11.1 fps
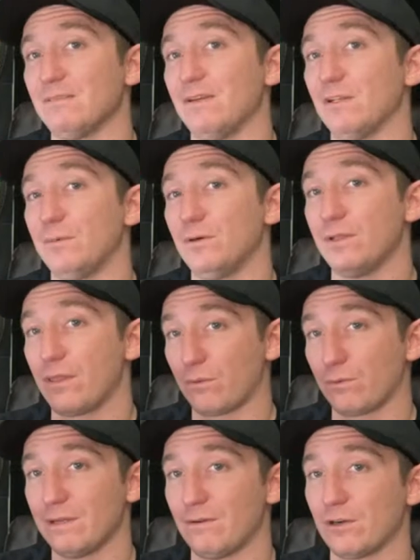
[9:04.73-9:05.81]
available, and
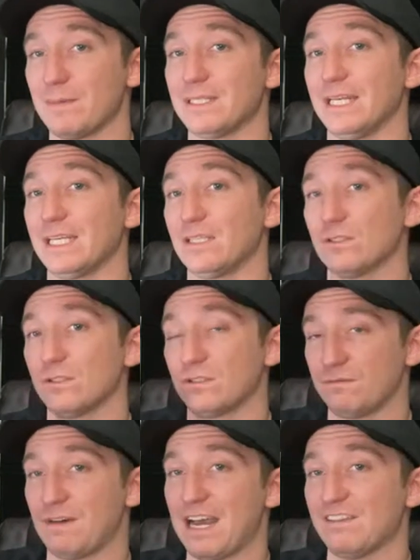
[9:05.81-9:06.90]
three have already been taken. So there's
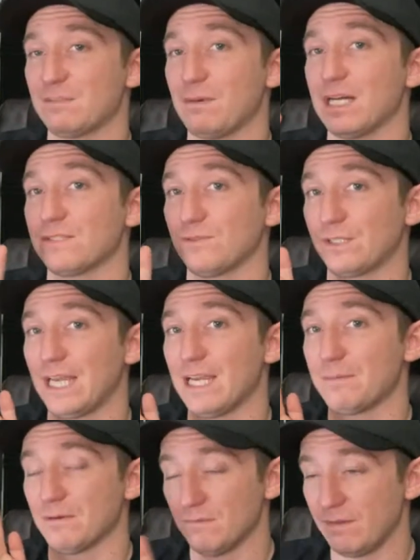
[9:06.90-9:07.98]
five spots for
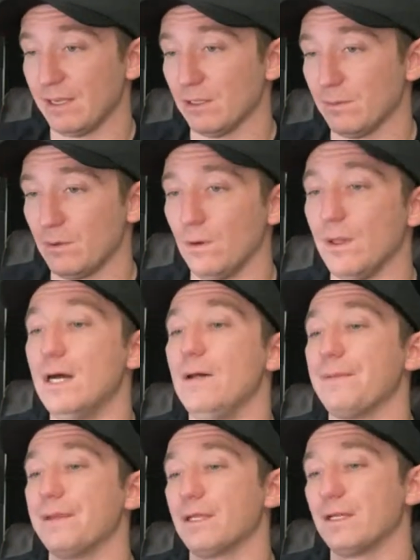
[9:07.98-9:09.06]
camp available.
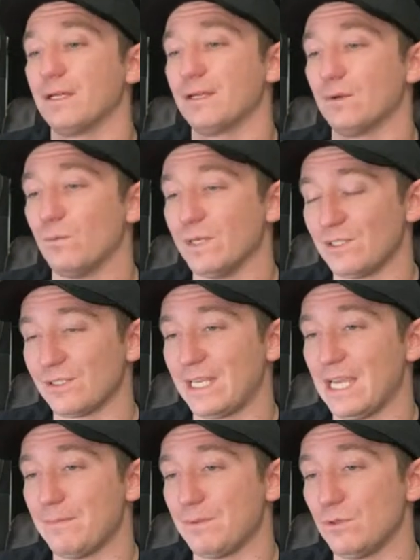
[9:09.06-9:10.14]
Winter
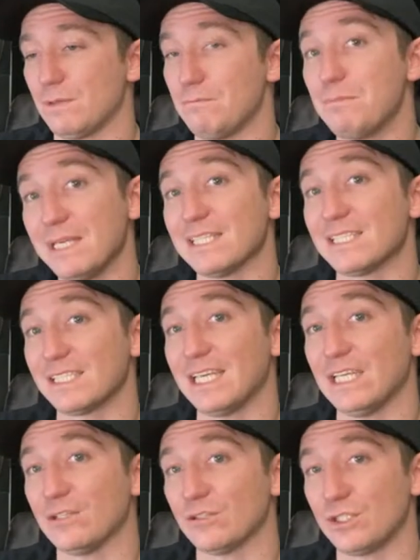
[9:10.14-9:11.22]
camp, you can be a
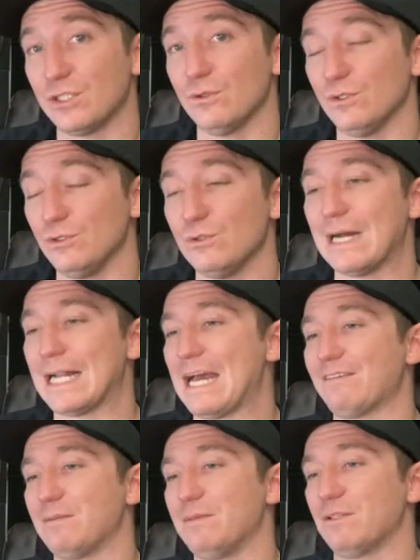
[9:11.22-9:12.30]
skier too. You do not
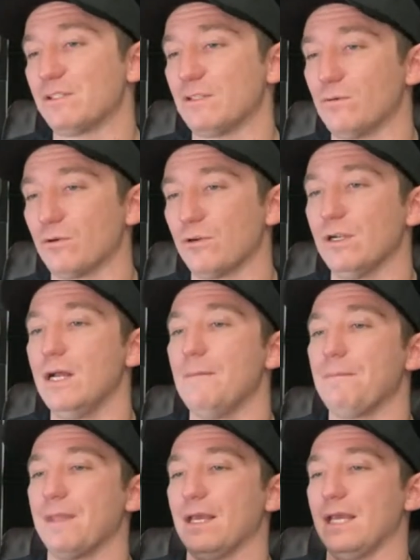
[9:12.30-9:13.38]
have to be a snowboarder,
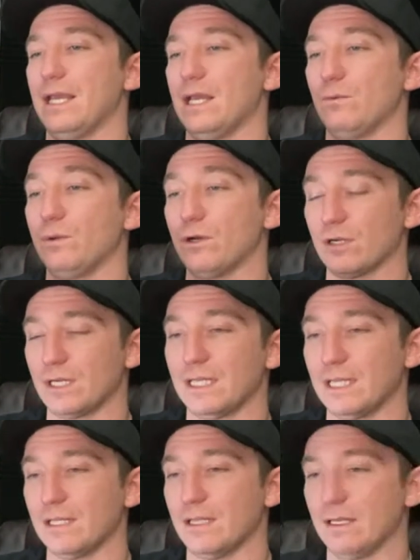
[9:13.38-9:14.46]
and we are gonna
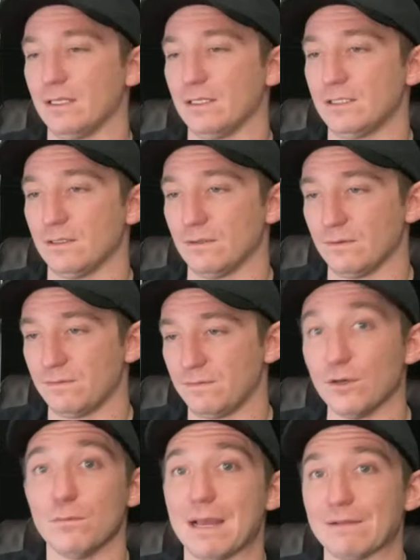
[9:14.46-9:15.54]
get to
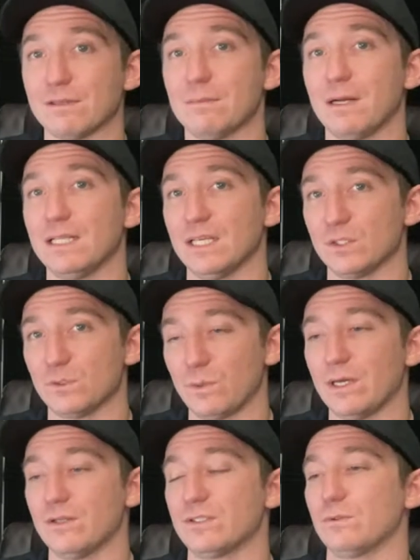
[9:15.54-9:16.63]
film everybody as
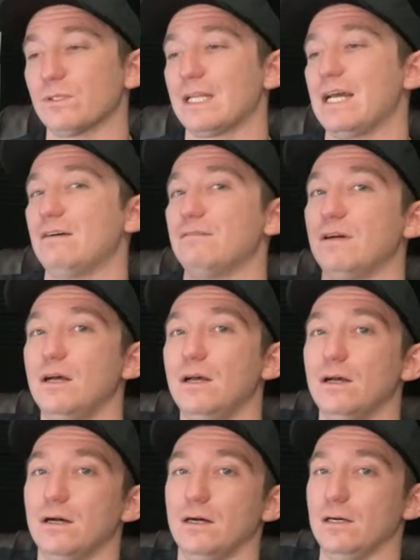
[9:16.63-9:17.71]
well. So we're gonna have
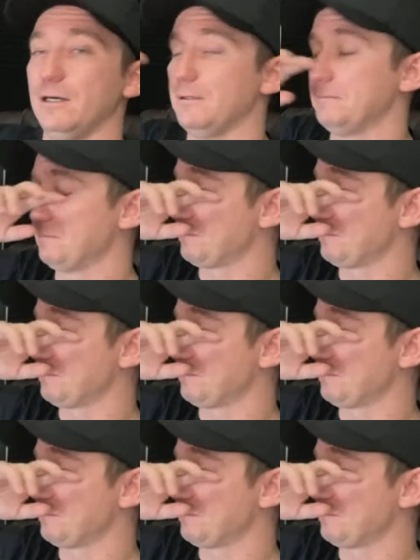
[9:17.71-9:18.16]
um,